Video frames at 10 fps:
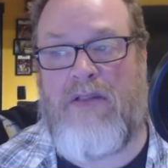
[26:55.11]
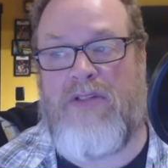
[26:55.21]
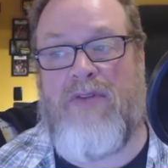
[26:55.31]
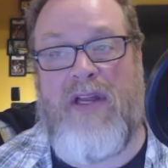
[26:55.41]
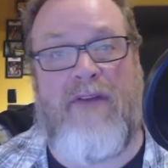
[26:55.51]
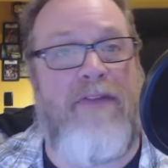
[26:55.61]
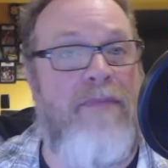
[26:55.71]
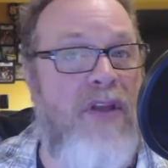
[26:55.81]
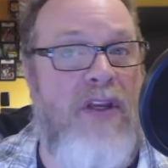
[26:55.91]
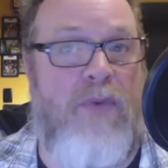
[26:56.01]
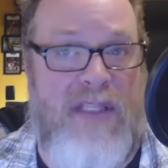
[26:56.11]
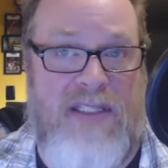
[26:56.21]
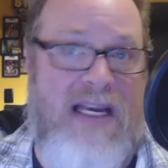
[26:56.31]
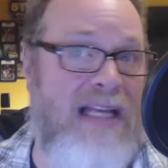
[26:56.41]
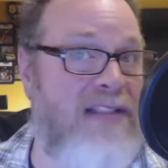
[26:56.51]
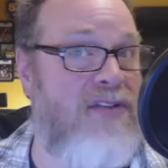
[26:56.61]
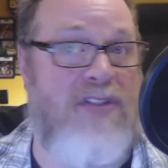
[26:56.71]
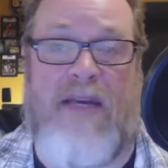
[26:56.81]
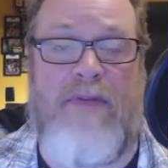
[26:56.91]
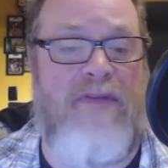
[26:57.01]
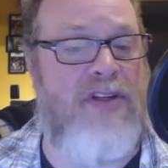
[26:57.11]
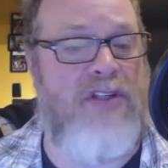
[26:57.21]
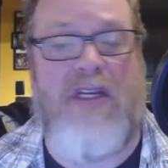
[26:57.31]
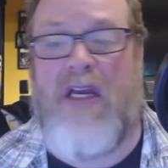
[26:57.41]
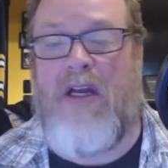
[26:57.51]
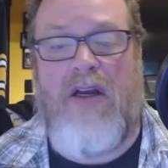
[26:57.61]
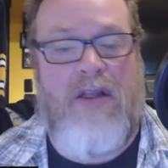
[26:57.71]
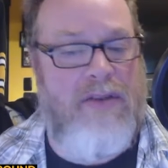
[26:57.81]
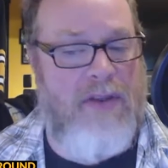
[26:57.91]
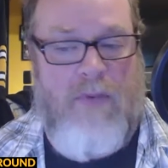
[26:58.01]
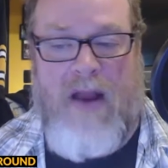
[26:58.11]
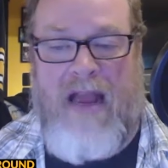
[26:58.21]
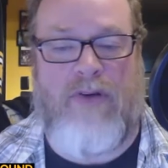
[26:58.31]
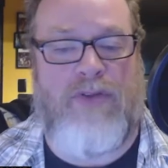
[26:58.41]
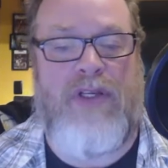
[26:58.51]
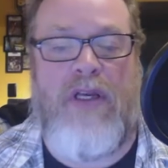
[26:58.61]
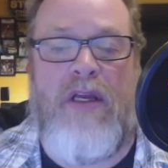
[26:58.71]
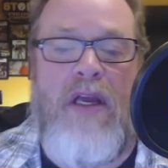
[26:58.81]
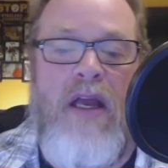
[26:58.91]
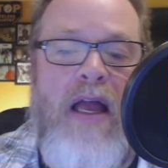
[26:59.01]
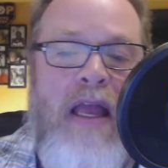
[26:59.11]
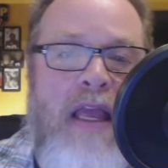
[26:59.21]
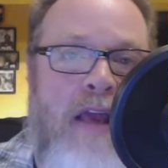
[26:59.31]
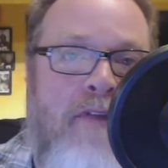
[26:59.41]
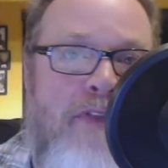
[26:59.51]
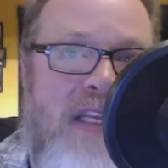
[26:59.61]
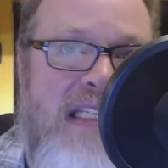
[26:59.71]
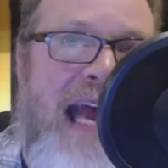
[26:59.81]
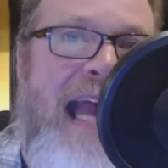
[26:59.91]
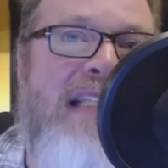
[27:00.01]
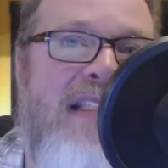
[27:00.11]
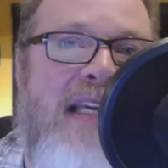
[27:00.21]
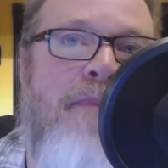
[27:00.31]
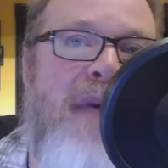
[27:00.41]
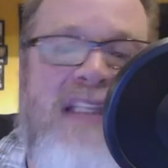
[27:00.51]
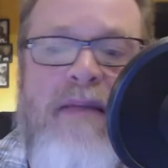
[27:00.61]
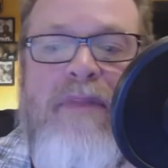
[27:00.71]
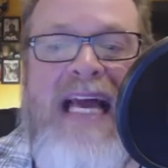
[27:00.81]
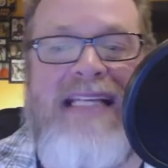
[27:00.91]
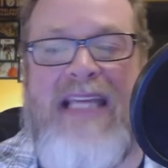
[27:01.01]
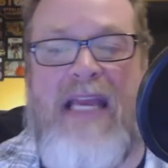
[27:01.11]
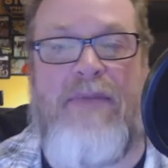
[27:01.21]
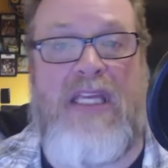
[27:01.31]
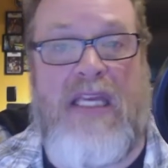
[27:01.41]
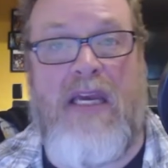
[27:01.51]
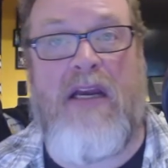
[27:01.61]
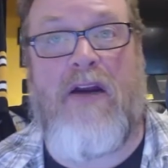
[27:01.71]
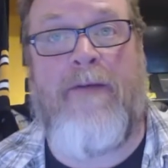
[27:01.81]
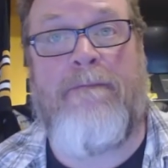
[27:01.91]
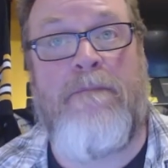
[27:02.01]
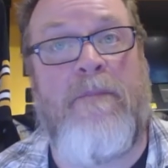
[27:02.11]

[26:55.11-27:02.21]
so they're familiar with these guys in the same division. They're rivals. If the Titans can beat them last game of the year,